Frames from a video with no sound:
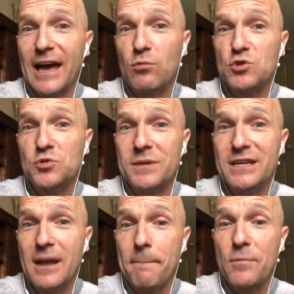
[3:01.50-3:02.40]
at, which would be
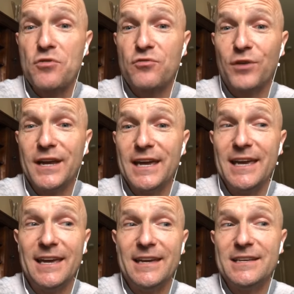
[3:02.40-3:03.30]
number
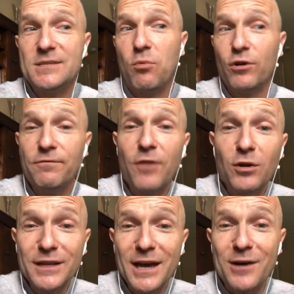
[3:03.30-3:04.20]
three, is
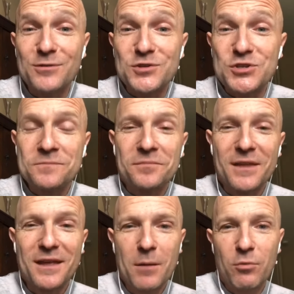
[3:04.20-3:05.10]
portfolios.
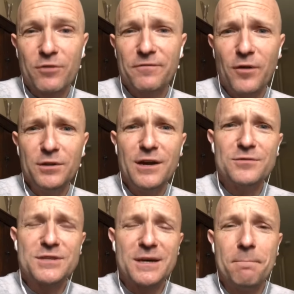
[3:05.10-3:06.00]

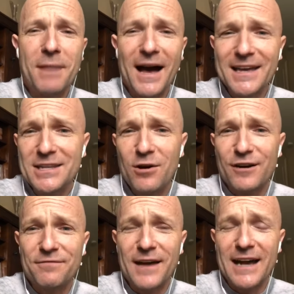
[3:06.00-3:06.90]
Portfolios combine the
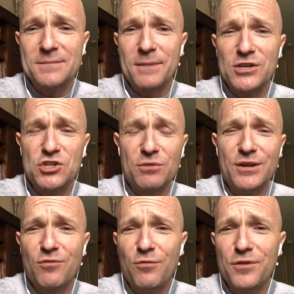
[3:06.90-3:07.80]
artifacts by
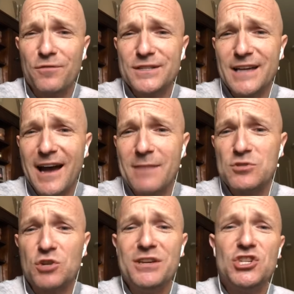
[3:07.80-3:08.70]
showing growth over time,
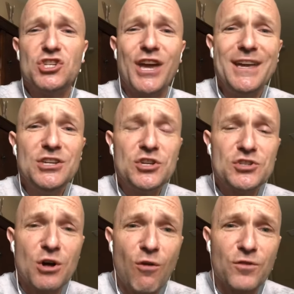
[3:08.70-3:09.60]
showing
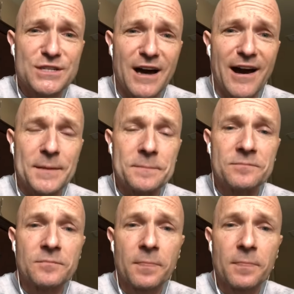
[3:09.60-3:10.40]
changes over time.